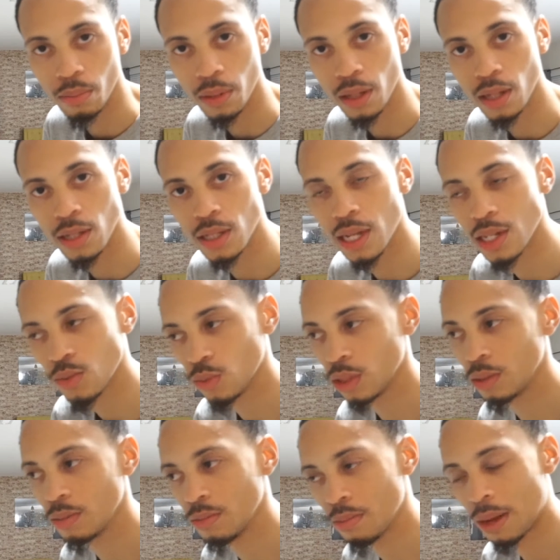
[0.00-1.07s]
because that's
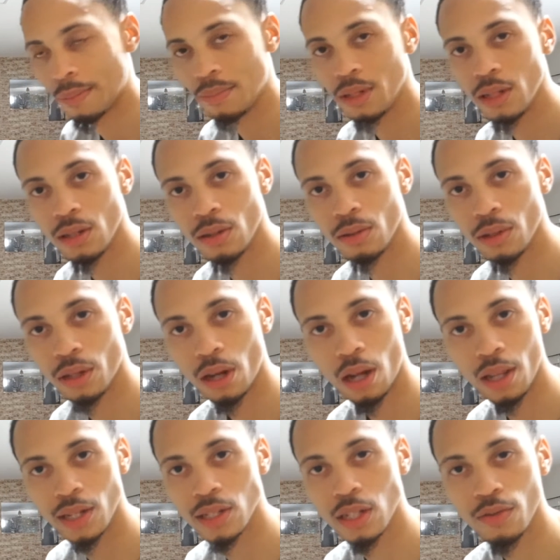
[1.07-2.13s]
when my meal and all
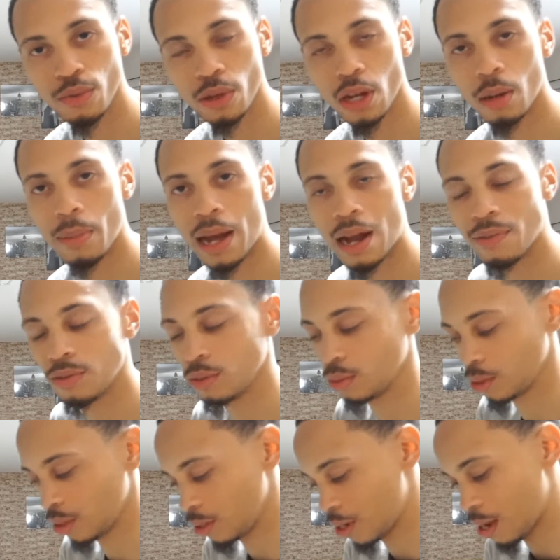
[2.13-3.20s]
that stuff will come
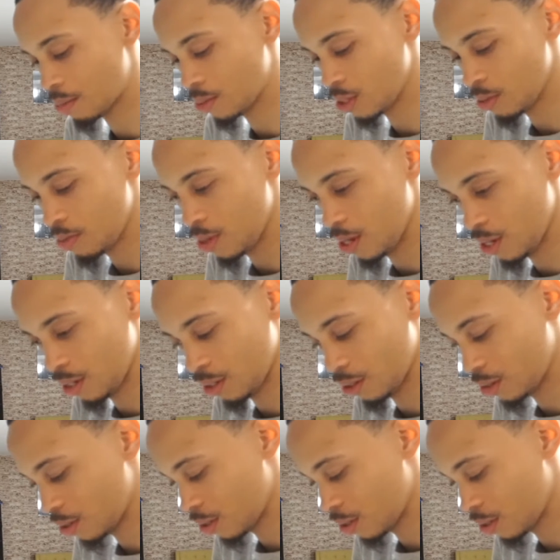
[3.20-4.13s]
afterward. I'm just being